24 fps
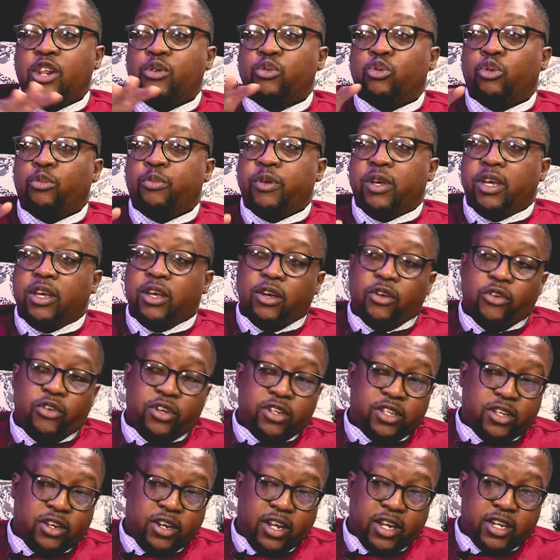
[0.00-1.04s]
And we'll be
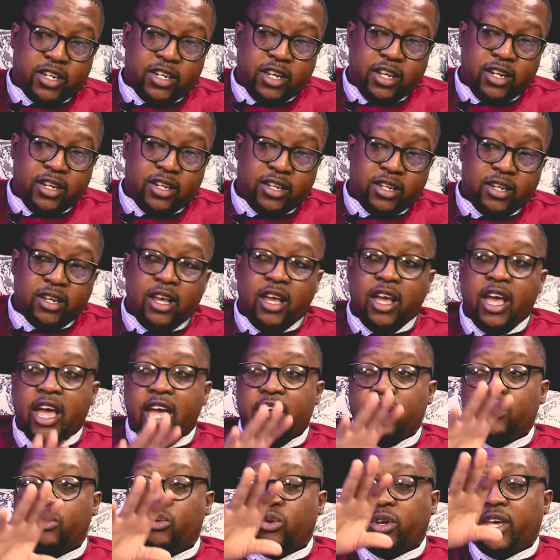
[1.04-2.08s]
resurrected
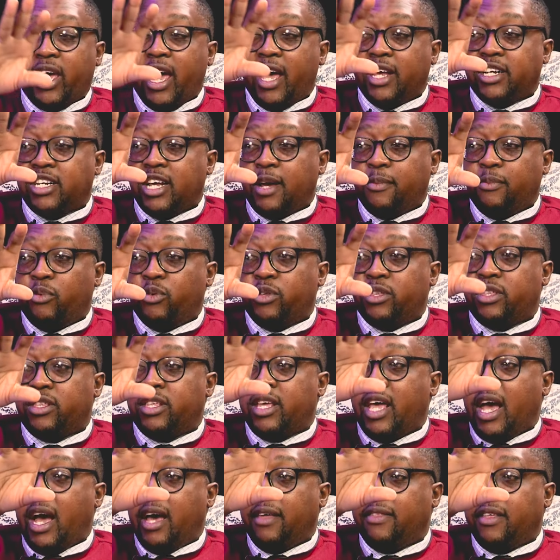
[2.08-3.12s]
and we'll catch up with
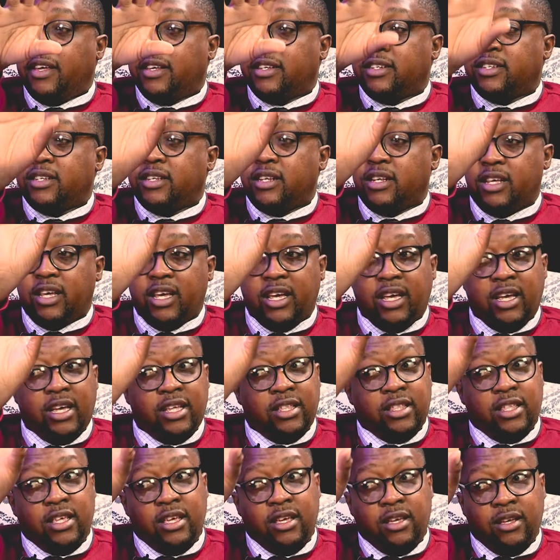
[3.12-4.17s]
the others
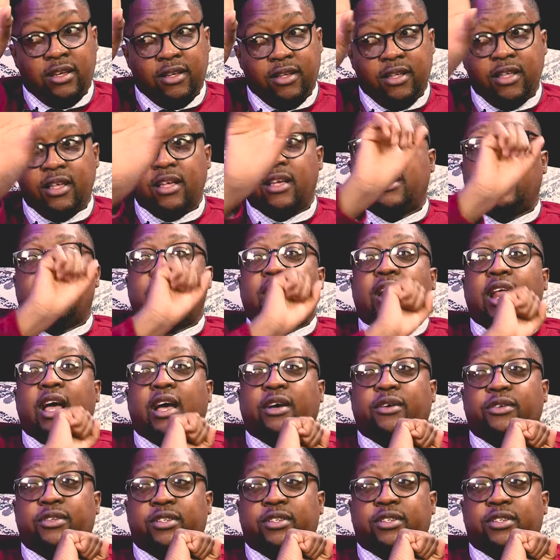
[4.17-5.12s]
in the clouds.